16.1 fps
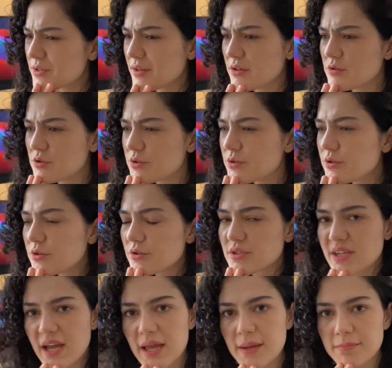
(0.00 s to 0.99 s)
studio
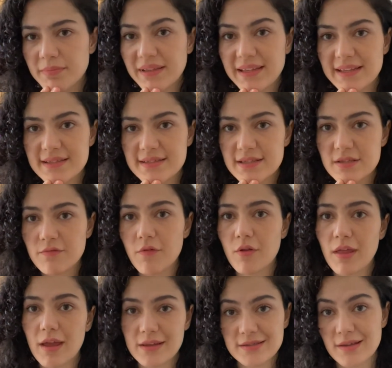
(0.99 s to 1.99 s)
type places
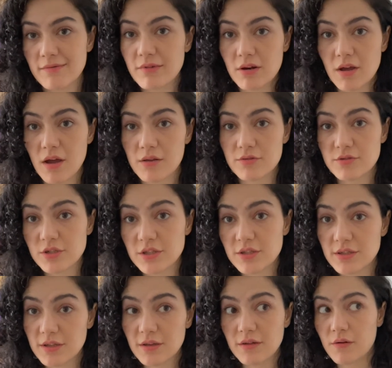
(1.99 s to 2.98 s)
for
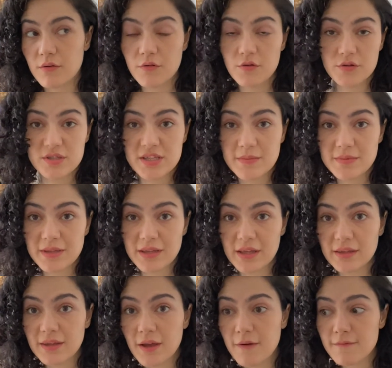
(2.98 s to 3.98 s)
700 or something
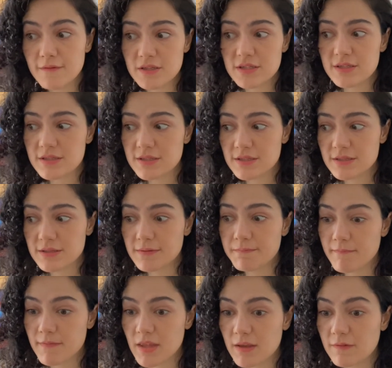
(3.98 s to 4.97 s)
like that, which is
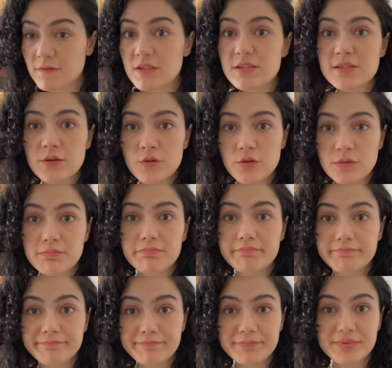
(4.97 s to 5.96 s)
a good
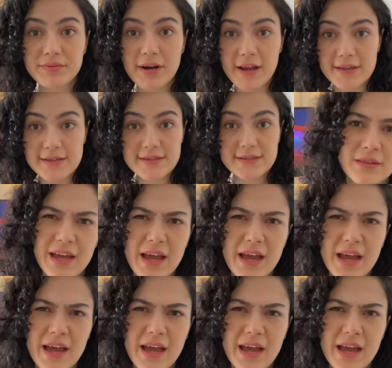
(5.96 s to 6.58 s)
price.